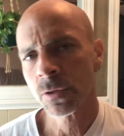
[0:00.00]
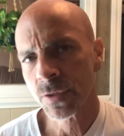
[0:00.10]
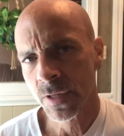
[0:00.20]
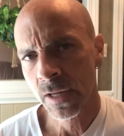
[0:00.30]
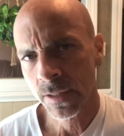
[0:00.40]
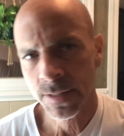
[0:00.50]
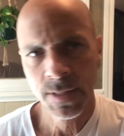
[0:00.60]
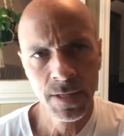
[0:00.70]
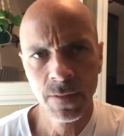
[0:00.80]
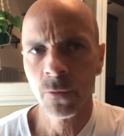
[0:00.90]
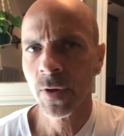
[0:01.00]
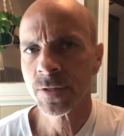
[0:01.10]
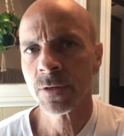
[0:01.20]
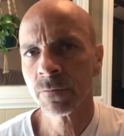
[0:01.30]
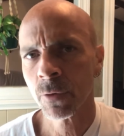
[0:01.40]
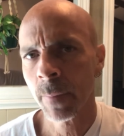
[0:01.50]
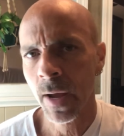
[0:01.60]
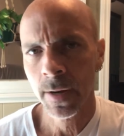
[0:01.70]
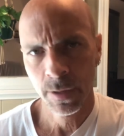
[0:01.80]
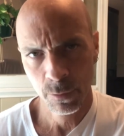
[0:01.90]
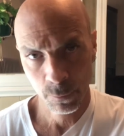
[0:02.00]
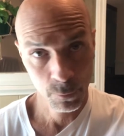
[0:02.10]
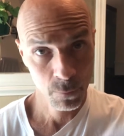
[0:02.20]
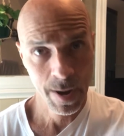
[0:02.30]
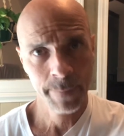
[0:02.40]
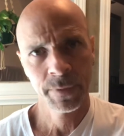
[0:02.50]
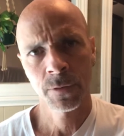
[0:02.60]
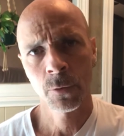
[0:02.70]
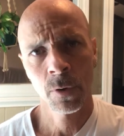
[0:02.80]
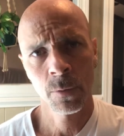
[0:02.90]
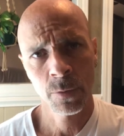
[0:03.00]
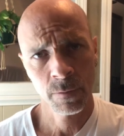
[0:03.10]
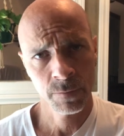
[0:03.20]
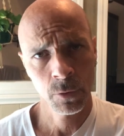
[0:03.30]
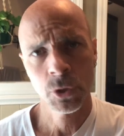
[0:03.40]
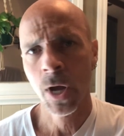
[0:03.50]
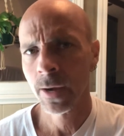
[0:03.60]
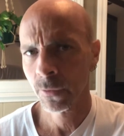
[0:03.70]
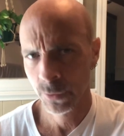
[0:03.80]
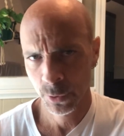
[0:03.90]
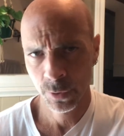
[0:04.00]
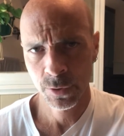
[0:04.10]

skeleton and the rest of your body through rapid growth of your childhood